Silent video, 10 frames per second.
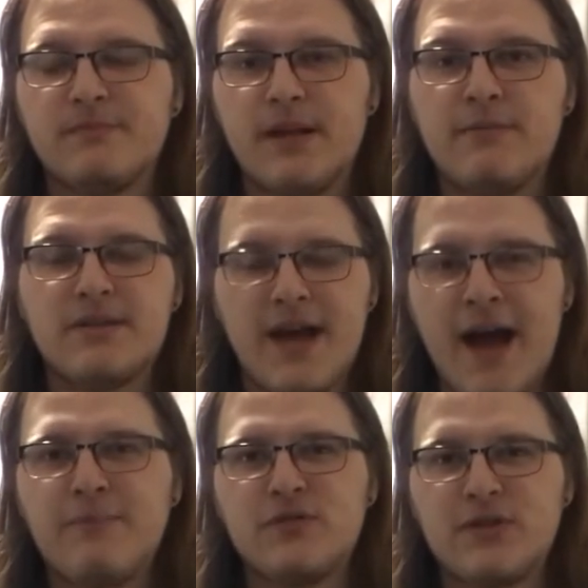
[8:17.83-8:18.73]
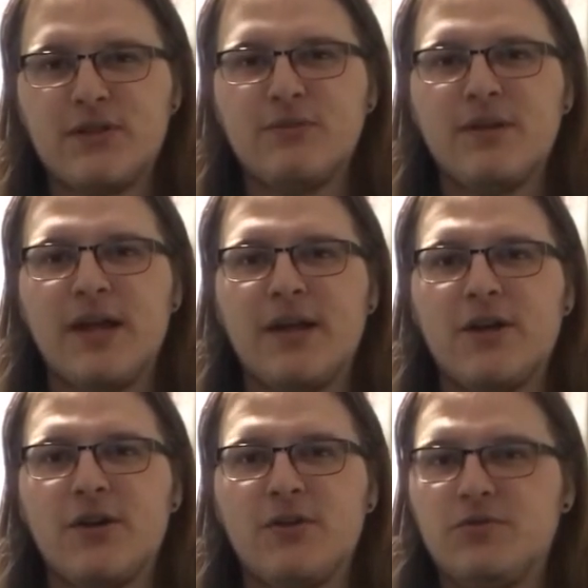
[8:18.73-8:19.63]
It was absolutely
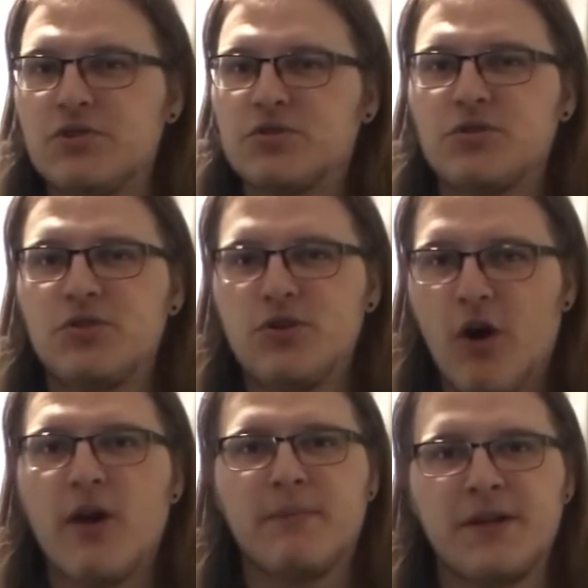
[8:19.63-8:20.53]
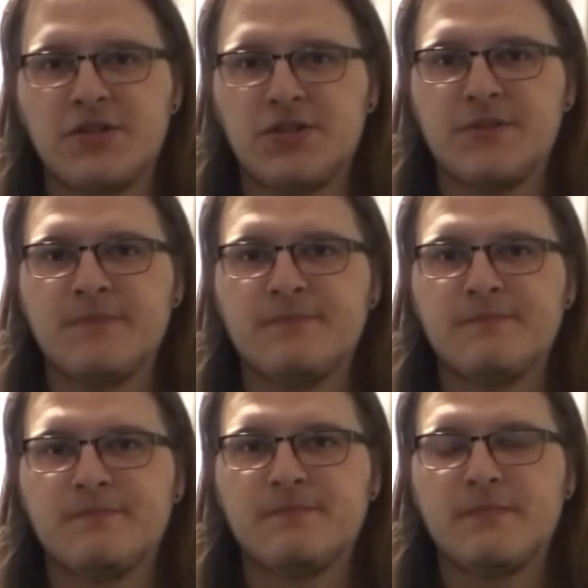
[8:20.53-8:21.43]
just garbage.
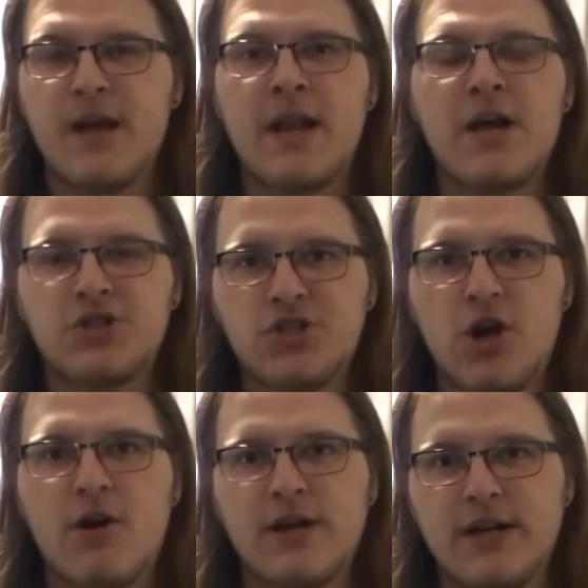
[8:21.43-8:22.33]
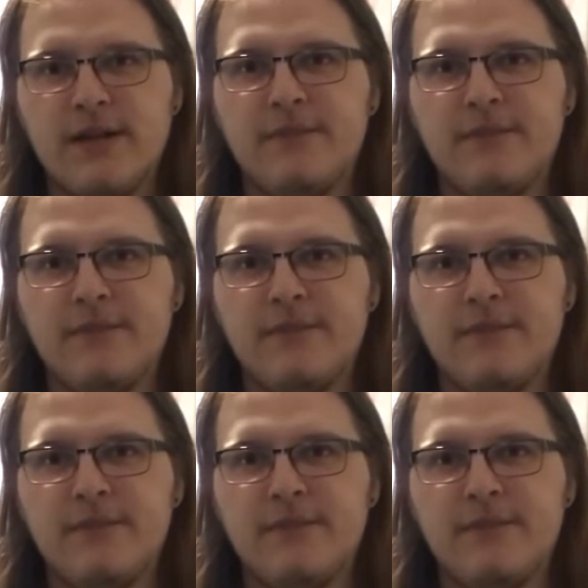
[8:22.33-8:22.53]
And I sharded it.